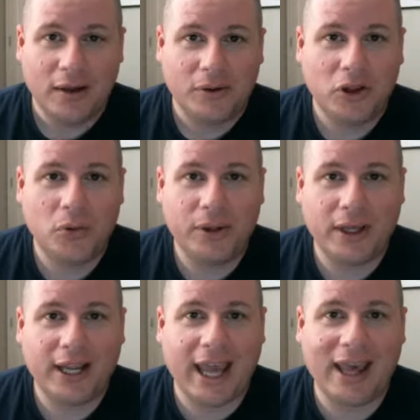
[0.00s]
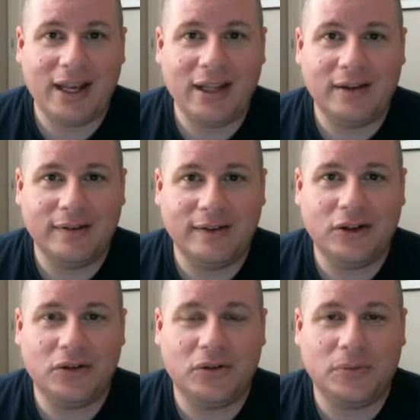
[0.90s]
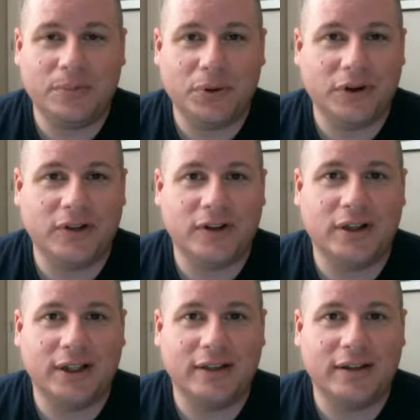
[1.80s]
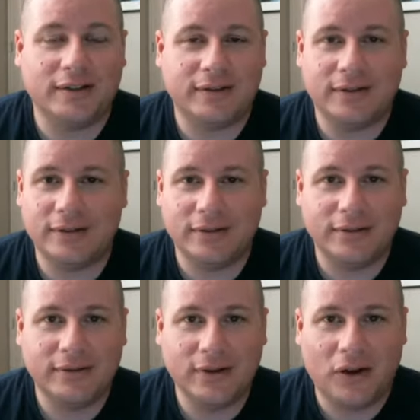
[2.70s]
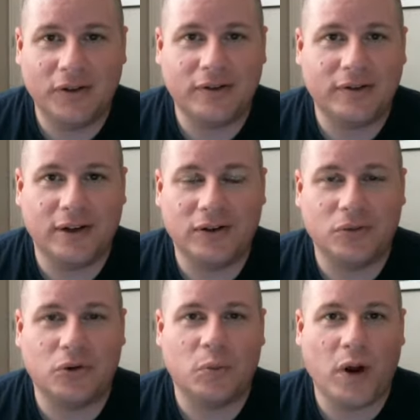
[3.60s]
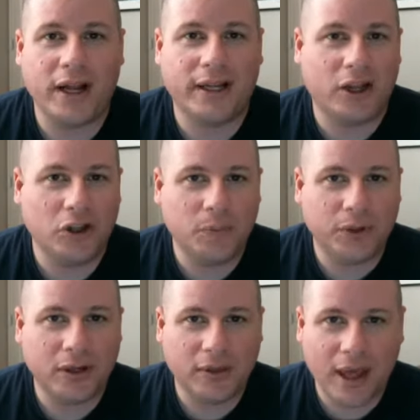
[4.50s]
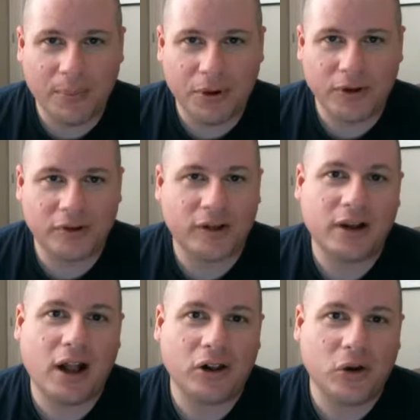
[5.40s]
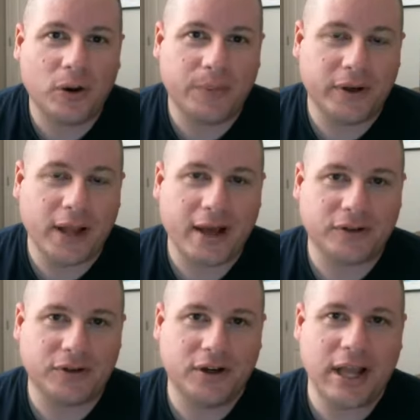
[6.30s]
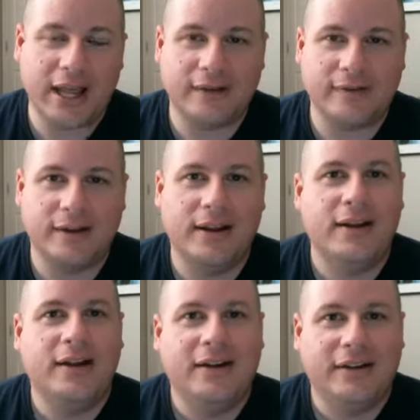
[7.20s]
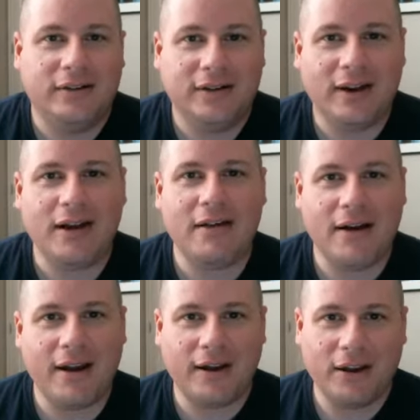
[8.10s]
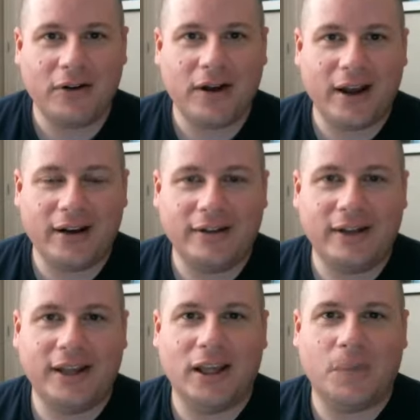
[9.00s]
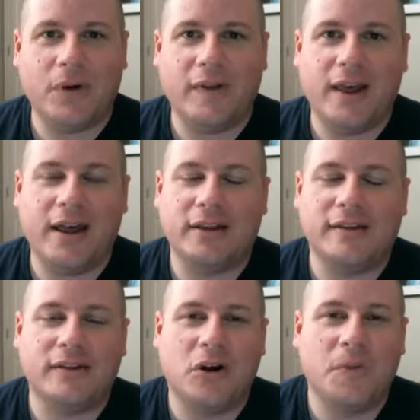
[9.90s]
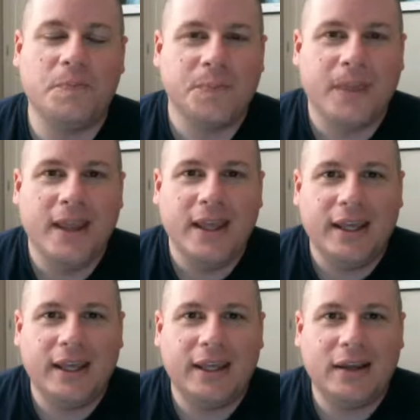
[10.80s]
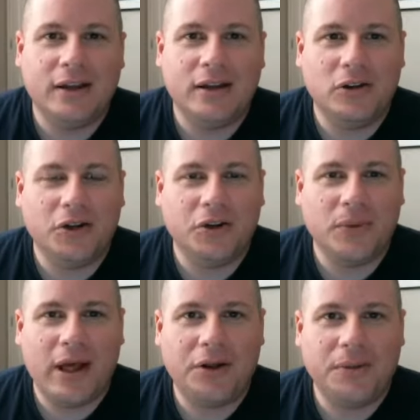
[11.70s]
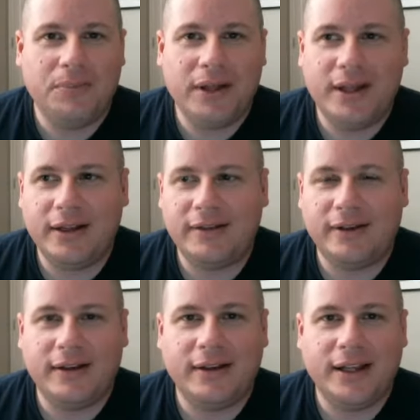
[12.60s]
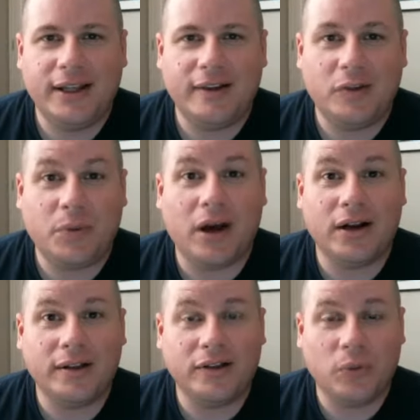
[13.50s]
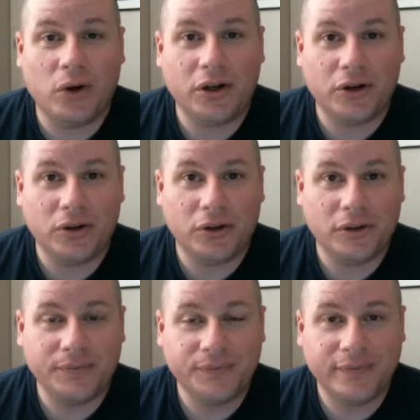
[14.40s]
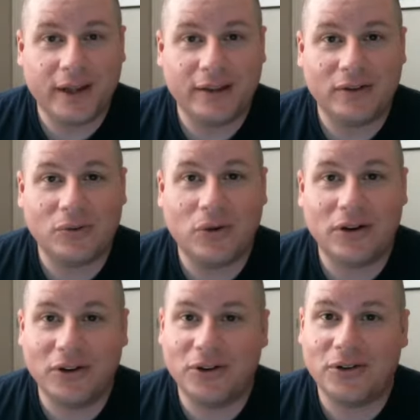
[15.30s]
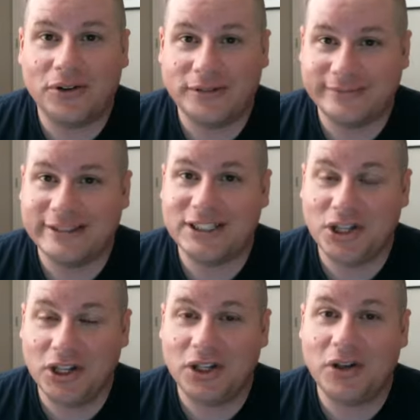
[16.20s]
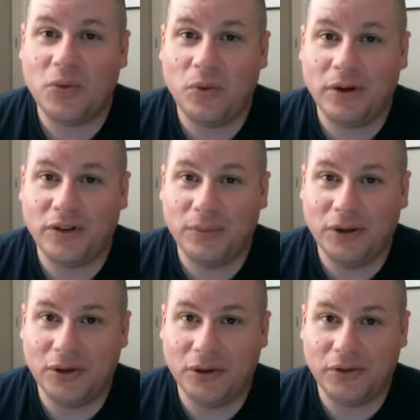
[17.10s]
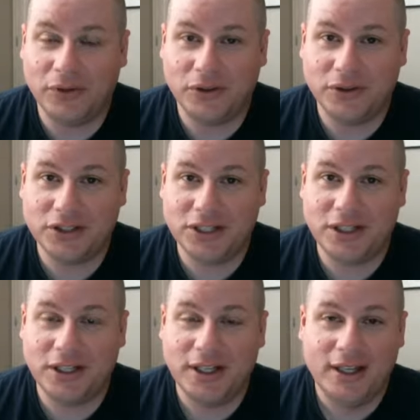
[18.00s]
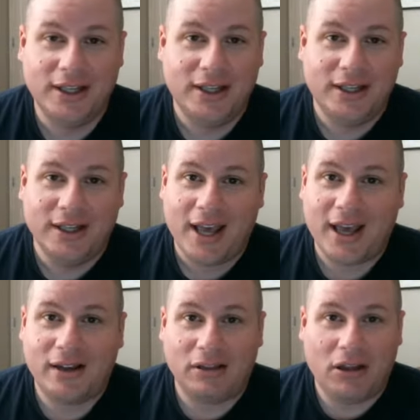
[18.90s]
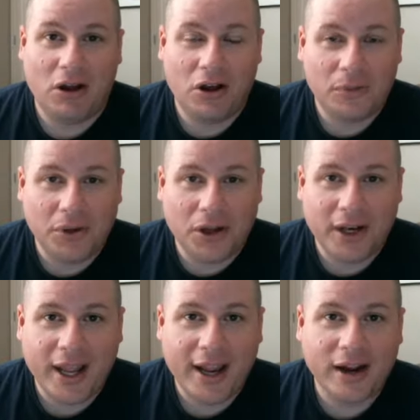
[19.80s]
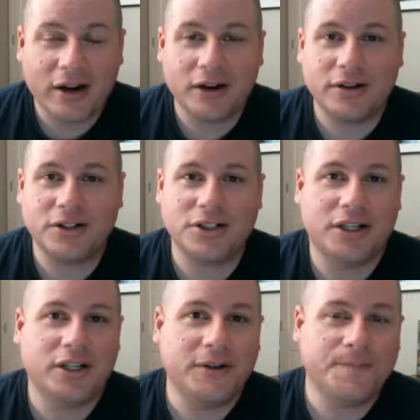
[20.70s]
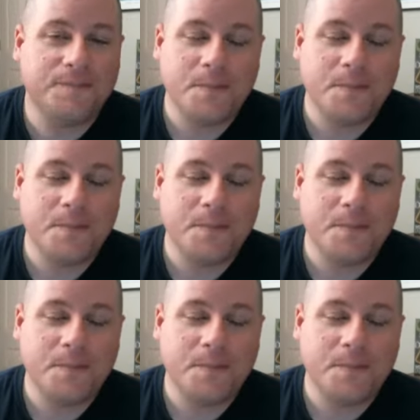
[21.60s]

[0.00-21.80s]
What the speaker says: You pick any single person in this room right now. You pick that person, and I'll go up and ask her to dance. So he's like, all right, I'll take you up on that. And so he looked around a bit, and he spotted this one girl. Now, this one girl, she was beautiful. She had long blonde hair. She